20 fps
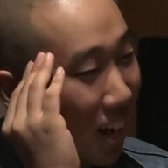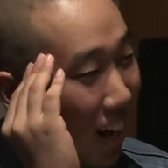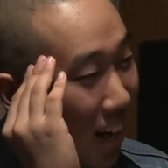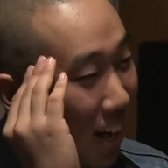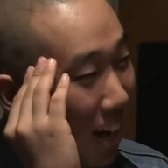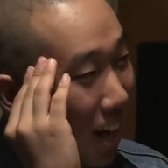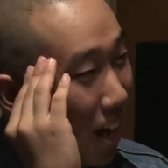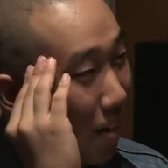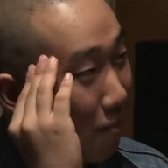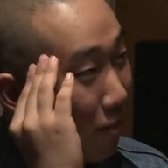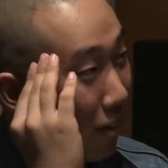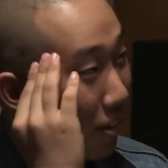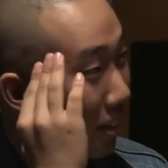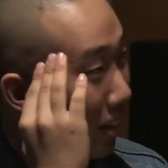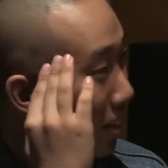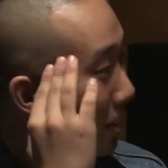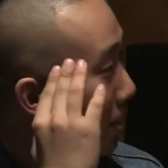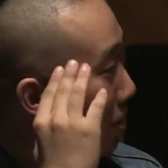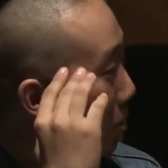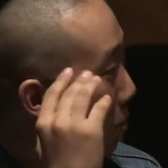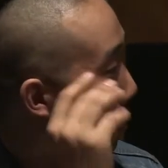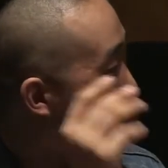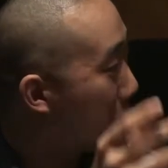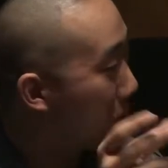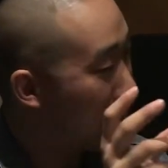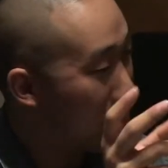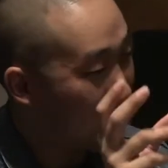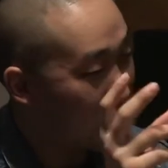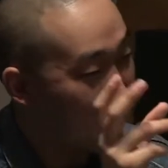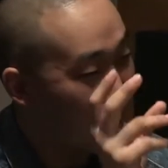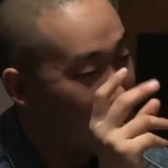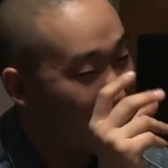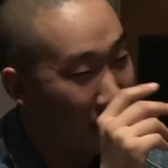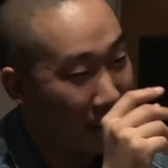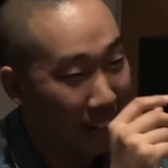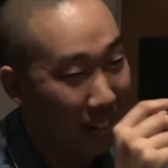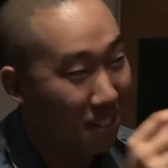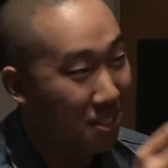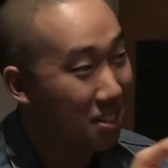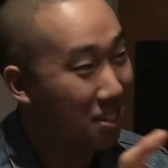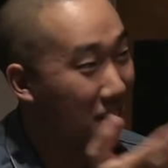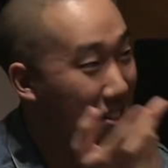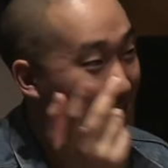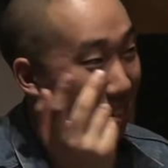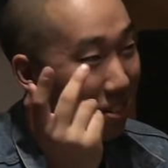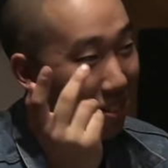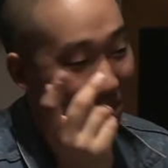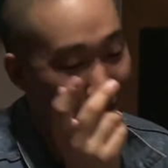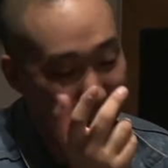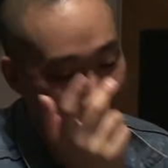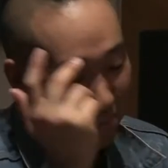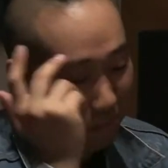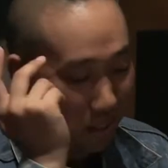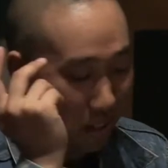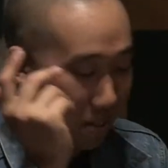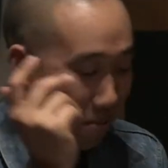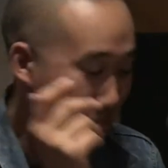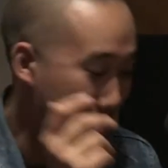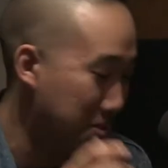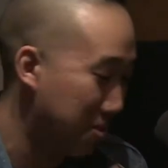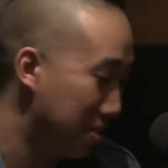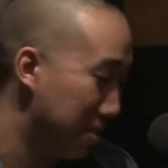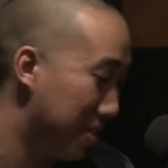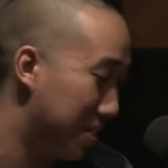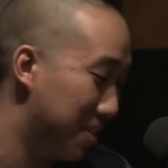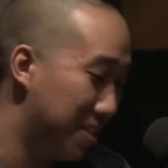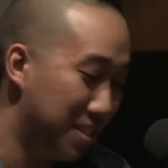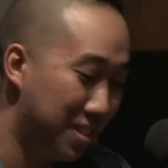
I found like a little webcam mic and I just started making music.